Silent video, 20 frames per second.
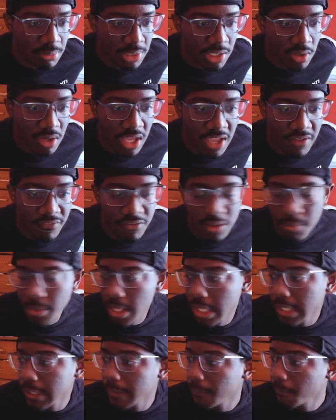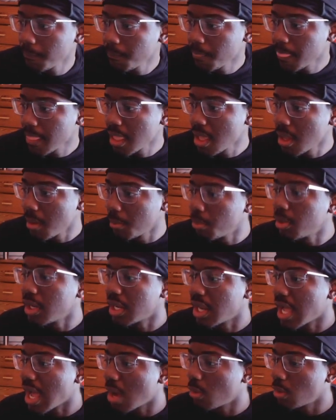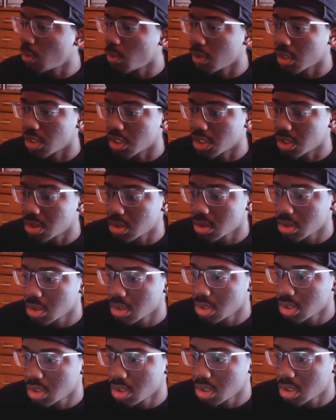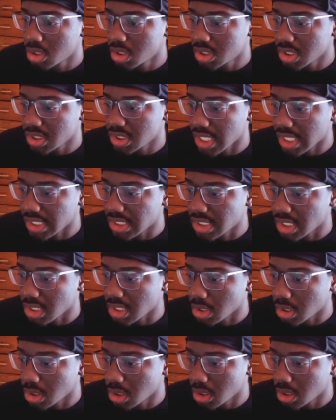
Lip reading: a little iffy about it. But I would wear this. 6 out of 10.